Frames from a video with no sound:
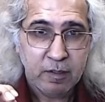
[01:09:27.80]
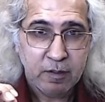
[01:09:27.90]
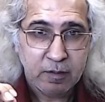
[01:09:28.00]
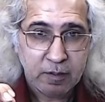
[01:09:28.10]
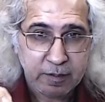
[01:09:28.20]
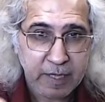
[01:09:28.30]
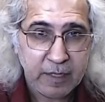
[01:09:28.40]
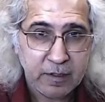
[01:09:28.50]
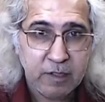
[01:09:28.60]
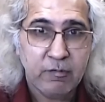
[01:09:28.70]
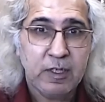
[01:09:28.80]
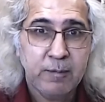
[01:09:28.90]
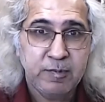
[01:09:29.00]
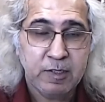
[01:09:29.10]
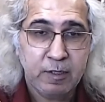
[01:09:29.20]
then
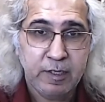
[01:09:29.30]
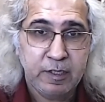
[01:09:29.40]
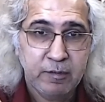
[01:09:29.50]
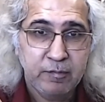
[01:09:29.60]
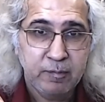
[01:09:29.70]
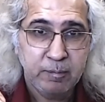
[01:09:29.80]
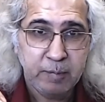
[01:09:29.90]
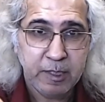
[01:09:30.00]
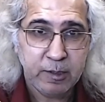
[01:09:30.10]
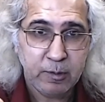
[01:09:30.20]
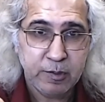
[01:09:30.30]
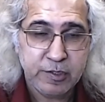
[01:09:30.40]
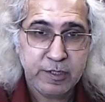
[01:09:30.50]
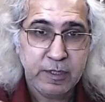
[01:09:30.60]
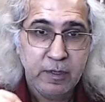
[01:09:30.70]
develops a kind of
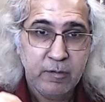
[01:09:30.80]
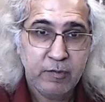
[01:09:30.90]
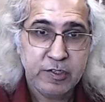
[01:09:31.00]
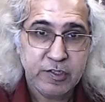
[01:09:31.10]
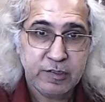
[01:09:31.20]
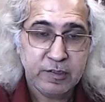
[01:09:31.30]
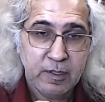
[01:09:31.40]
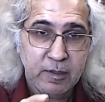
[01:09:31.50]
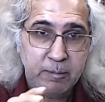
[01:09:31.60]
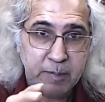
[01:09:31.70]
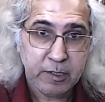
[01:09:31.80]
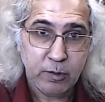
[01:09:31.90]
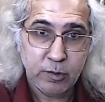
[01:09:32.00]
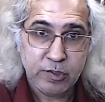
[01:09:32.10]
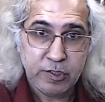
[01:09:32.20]
pedagogy which is
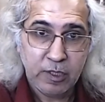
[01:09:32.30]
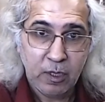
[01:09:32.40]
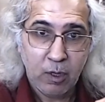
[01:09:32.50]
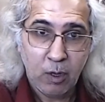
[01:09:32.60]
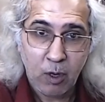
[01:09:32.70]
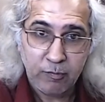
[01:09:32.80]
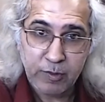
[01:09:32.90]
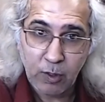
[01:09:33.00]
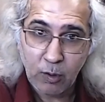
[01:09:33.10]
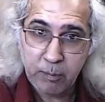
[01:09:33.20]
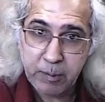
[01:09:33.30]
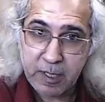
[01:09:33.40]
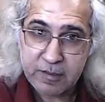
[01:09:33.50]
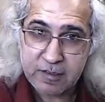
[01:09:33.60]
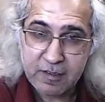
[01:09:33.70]
pedagogy of the
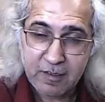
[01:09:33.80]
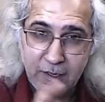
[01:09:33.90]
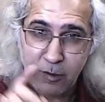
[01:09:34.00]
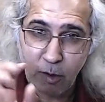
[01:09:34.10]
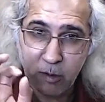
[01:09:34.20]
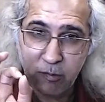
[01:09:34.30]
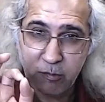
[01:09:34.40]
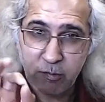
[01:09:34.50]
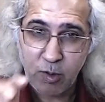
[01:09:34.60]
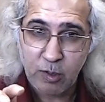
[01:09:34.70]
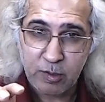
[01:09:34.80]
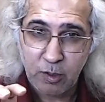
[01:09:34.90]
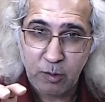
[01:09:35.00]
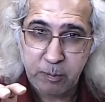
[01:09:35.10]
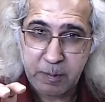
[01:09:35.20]
oppressed and not for the
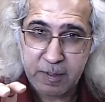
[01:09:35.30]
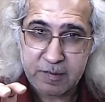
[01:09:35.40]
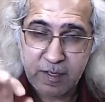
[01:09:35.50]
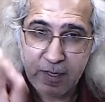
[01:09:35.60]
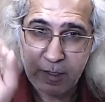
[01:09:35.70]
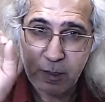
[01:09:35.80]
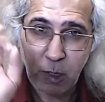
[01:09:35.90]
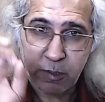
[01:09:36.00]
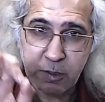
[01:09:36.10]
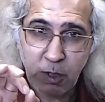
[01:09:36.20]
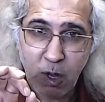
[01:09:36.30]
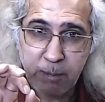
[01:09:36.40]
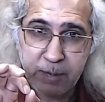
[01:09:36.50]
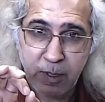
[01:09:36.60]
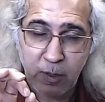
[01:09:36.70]
oppressed, not
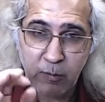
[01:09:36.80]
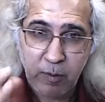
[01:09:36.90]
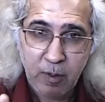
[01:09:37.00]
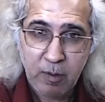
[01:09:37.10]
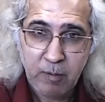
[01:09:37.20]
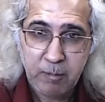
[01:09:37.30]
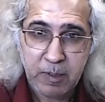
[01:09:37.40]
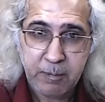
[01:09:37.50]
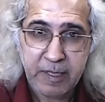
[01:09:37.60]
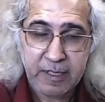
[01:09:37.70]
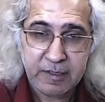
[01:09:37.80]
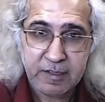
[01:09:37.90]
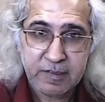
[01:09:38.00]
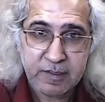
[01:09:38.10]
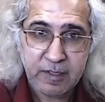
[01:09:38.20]
top down, but
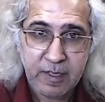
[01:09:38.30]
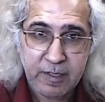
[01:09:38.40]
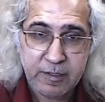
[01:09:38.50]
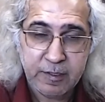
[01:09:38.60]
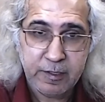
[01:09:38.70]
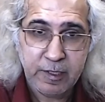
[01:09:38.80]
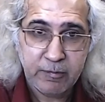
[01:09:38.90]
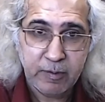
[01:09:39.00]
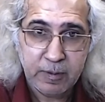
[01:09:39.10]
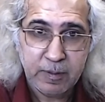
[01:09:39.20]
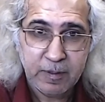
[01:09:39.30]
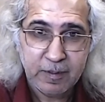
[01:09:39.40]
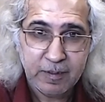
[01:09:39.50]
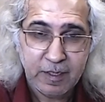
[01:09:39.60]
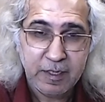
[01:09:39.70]
practiced and delivered,
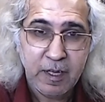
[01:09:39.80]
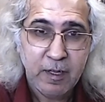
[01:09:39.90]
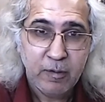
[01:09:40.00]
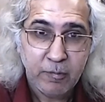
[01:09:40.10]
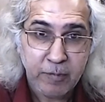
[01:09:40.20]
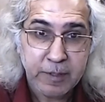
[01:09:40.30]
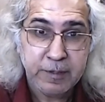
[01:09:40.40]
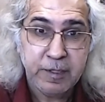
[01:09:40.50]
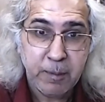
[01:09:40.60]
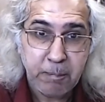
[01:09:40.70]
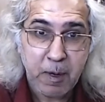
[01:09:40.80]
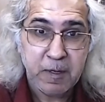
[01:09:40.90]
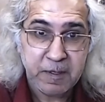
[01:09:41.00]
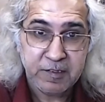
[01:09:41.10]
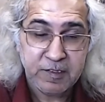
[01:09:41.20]
right, with the
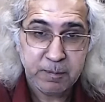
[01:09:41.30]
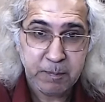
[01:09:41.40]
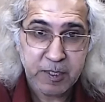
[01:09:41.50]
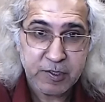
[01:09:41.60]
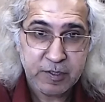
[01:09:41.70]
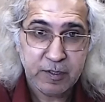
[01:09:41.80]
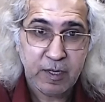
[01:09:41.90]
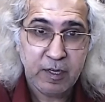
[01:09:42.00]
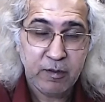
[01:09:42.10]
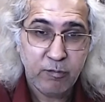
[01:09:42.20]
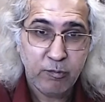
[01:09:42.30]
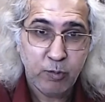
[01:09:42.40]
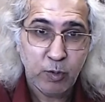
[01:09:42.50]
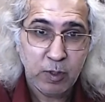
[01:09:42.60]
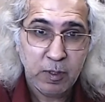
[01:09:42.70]
participation and full